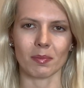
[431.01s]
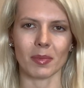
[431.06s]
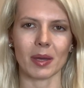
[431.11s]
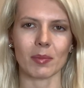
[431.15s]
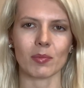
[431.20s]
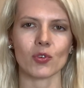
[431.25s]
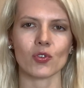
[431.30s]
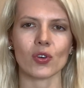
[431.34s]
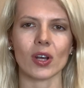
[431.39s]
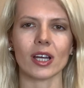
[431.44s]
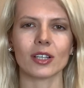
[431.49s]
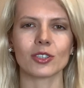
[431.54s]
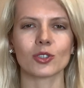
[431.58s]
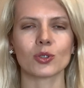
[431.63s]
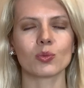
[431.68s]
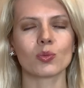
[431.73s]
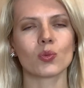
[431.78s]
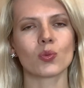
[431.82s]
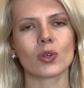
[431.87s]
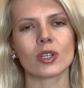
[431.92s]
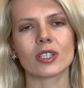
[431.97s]
the
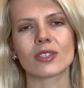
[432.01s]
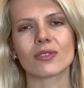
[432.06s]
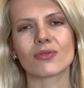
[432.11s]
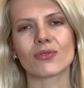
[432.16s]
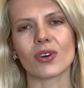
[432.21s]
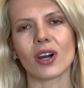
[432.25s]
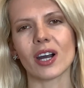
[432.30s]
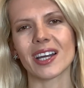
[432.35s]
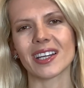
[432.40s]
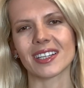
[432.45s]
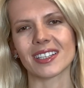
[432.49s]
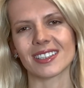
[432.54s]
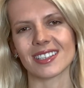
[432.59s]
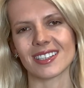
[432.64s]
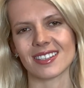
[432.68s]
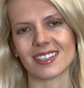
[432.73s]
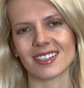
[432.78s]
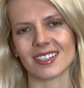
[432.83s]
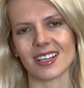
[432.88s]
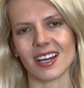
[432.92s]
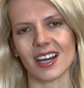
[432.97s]
memorandum was
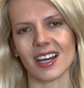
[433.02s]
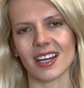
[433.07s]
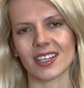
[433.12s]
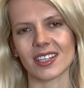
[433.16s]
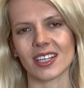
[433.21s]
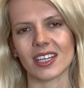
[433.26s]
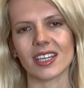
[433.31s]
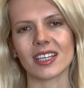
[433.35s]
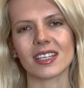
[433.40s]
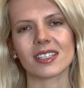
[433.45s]
finally signed